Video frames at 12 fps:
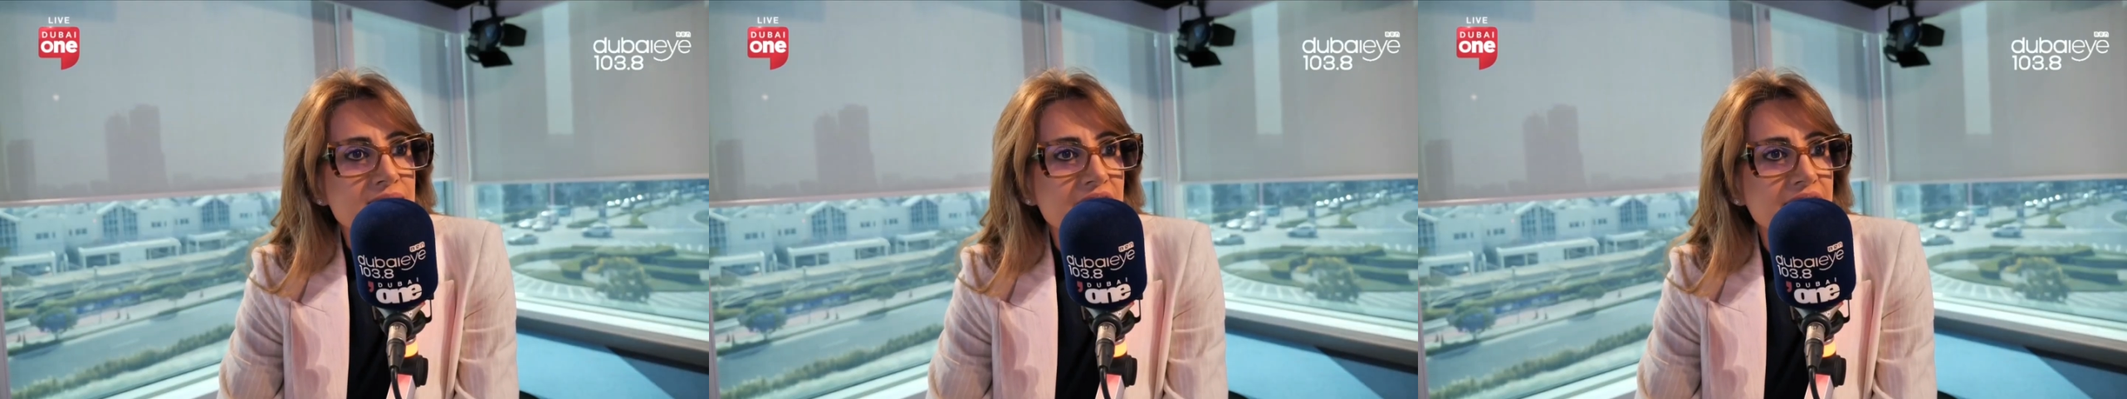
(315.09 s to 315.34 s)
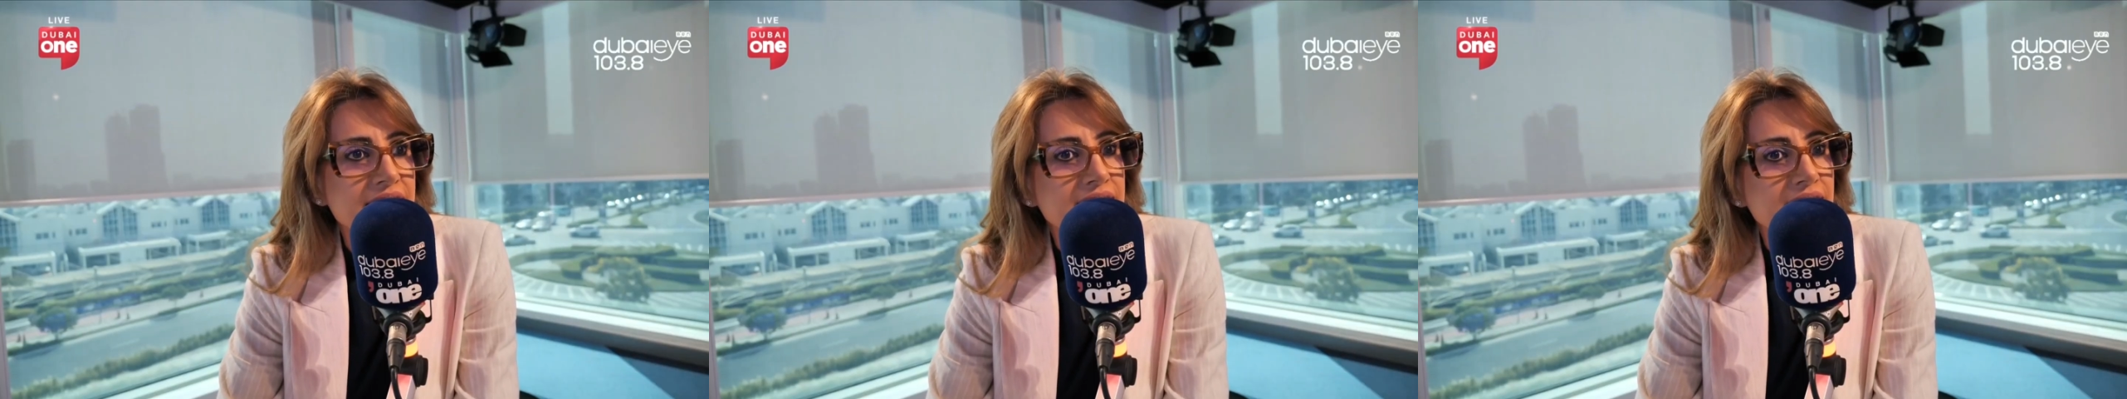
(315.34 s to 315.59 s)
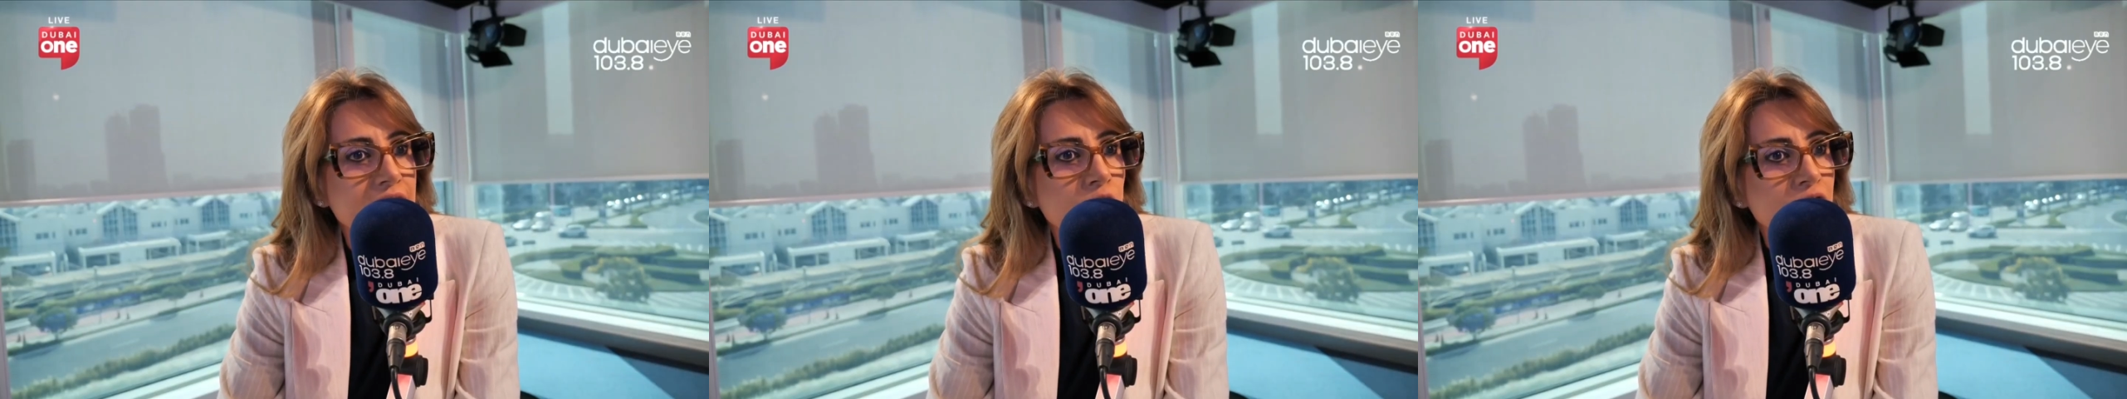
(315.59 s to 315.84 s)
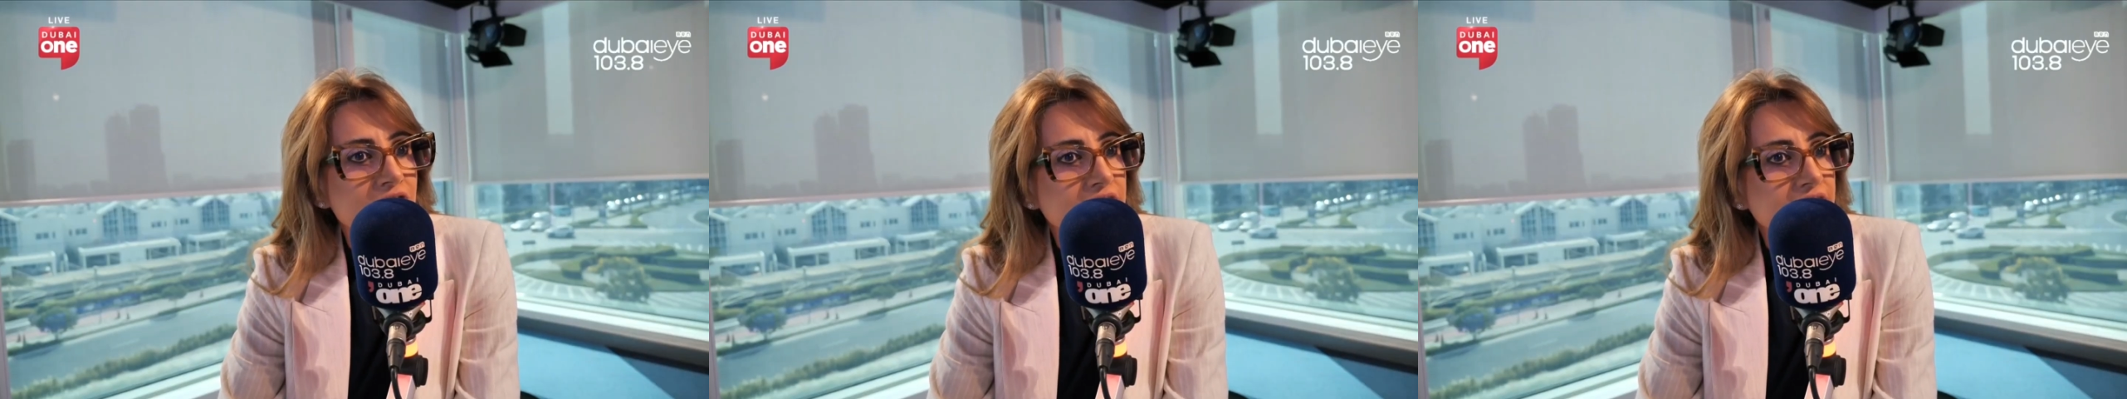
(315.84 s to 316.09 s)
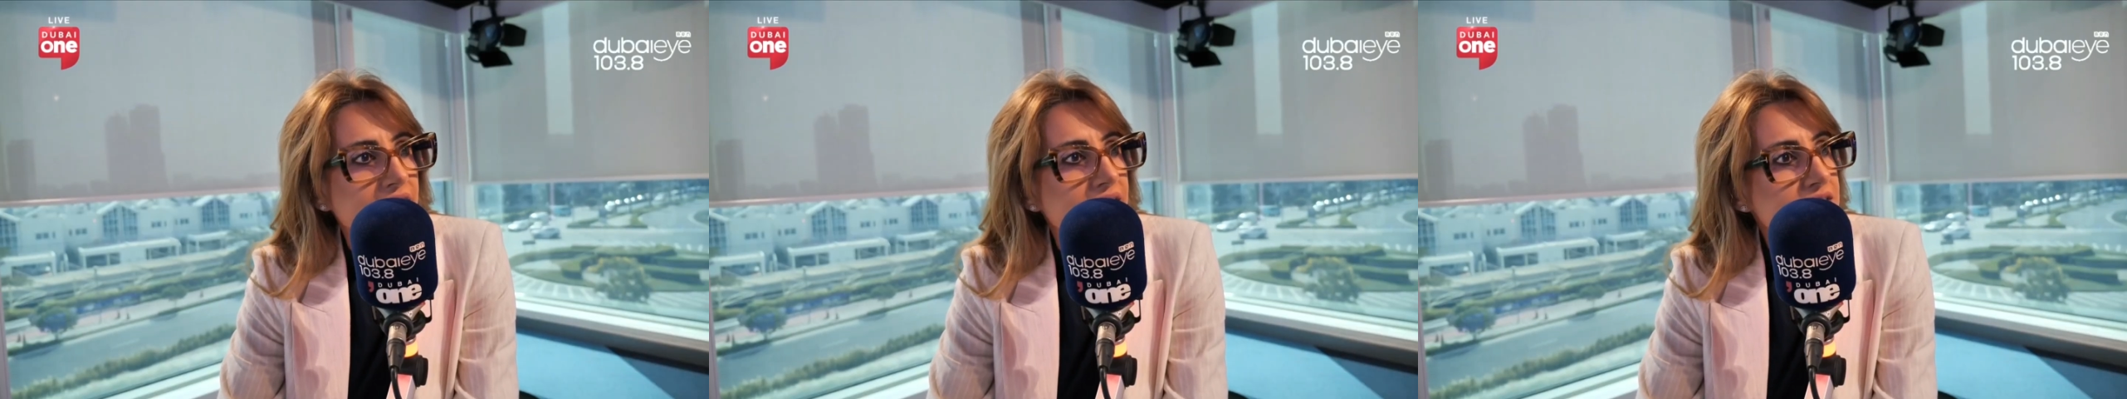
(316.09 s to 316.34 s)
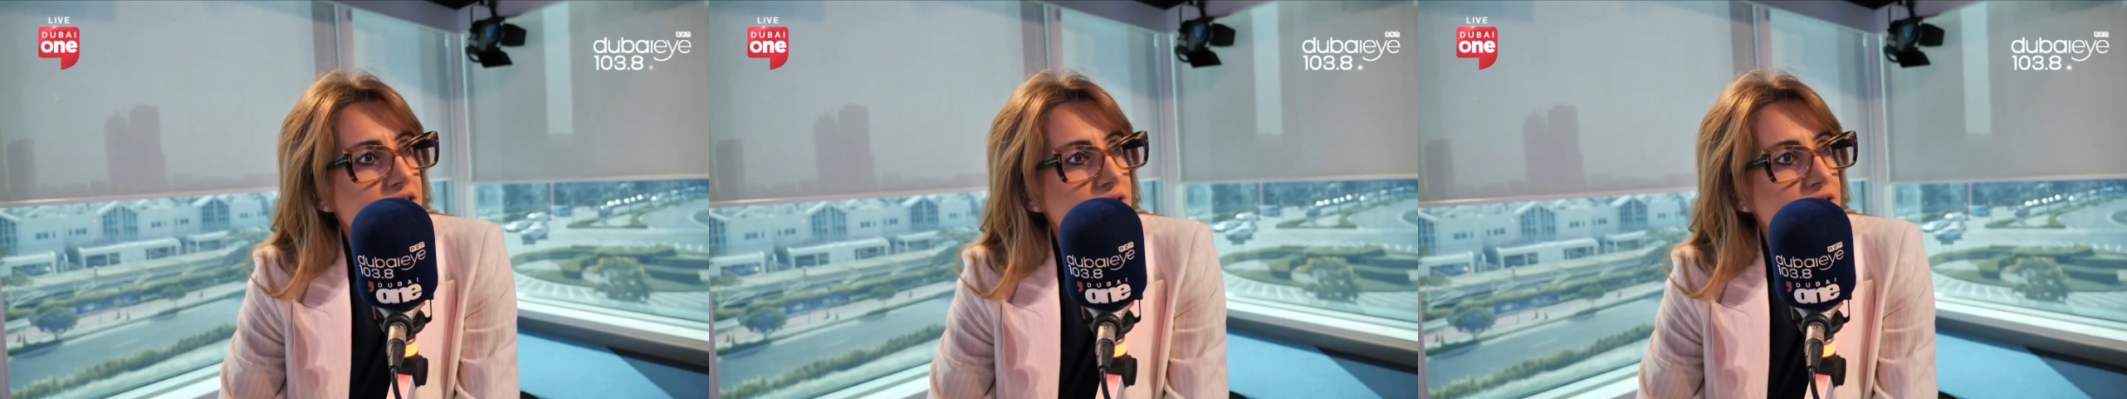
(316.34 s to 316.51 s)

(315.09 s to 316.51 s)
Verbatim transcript: mind that over the years,